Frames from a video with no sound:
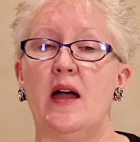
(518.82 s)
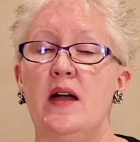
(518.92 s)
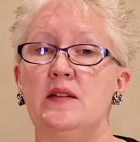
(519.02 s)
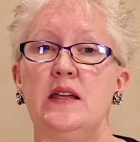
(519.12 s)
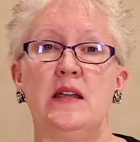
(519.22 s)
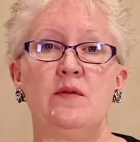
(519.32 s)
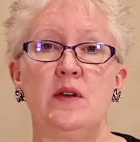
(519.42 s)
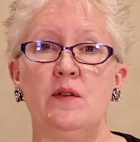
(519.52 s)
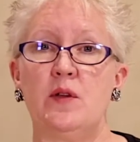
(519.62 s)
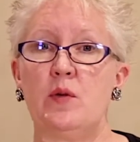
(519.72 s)
And
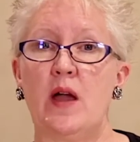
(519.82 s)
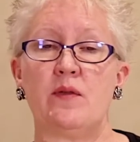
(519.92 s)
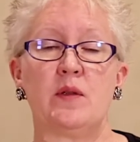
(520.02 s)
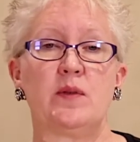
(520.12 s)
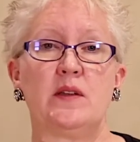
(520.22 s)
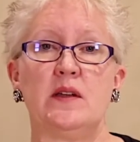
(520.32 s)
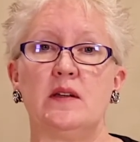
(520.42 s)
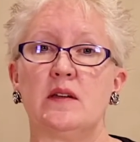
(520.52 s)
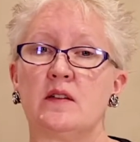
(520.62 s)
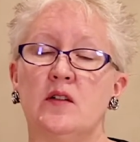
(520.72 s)
even if you have them
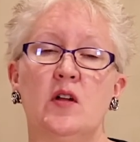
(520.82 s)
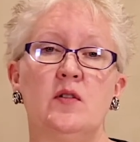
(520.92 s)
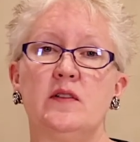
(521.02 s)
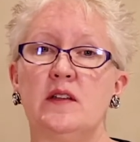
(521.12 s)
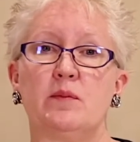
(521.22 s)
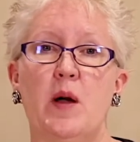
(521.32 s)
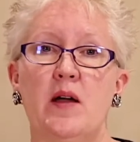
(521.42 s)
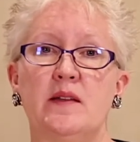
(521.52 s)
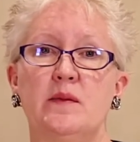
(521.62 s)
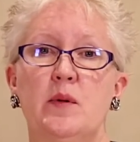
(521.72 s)
sitting as close as
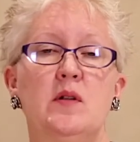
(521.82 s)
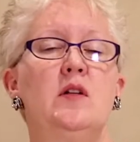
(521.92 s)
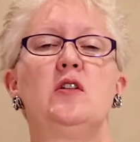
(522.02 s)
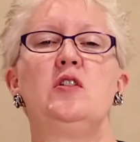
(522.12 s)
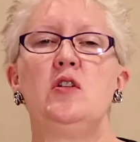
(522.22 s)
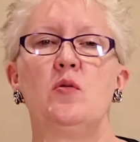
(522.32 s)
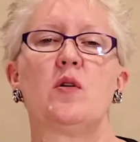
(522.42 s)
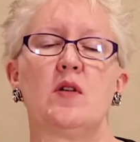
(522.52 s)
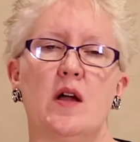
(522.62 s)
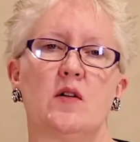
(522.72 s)
possible, you
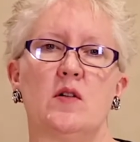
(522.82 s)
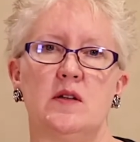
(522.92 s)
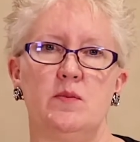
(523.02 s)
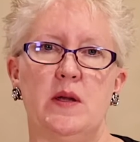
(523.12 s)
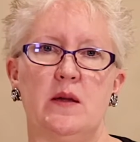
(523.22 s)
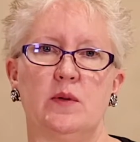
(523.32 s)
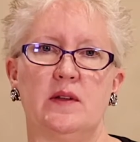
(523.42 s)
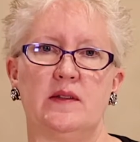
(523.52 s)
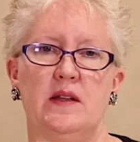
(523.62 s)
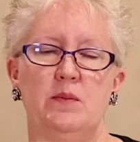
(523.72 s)
are not going to be able
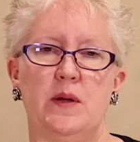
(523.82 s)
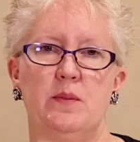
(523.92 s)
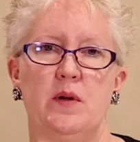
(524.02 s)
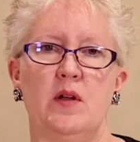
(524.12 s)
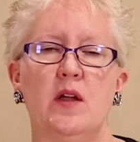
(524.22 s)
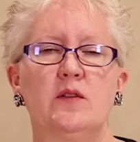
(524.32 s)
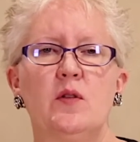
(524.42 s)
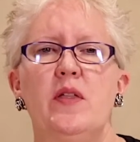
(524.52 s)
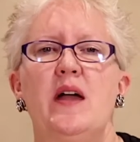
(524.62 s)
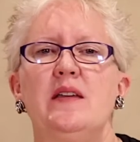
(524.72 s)
to see people.
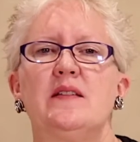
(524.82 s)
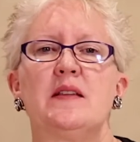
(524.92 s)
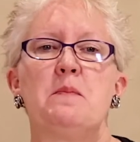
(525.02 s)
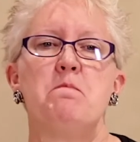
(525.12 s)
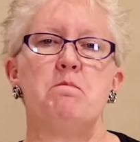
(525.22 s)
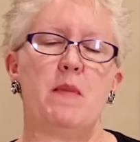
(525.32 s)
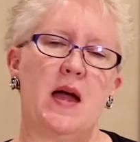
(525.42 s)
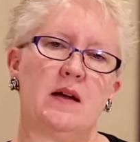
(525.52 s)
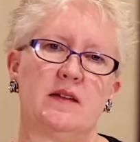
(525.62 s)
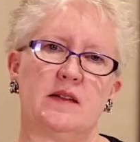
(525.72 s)
So that is the
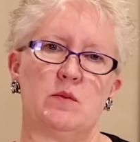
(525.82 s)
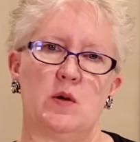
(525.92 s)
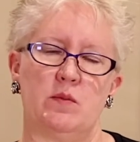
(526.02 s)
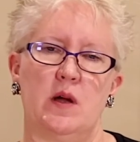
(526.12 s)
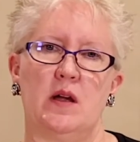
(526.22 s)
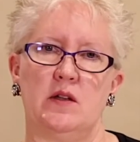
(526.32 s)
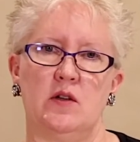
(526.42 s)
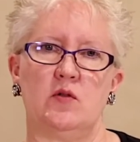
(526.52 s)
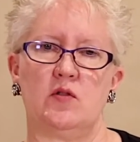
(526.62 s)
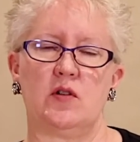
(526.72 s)
maximum a
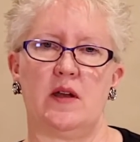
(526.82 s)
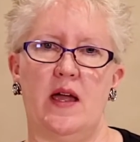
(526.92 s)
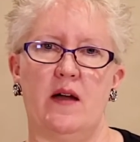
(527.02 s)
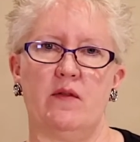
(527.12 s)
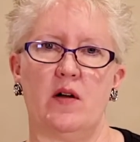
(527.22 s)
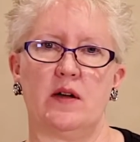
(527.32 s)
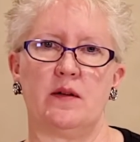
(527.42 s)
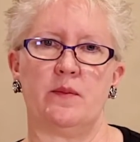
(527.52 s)
U should have on it.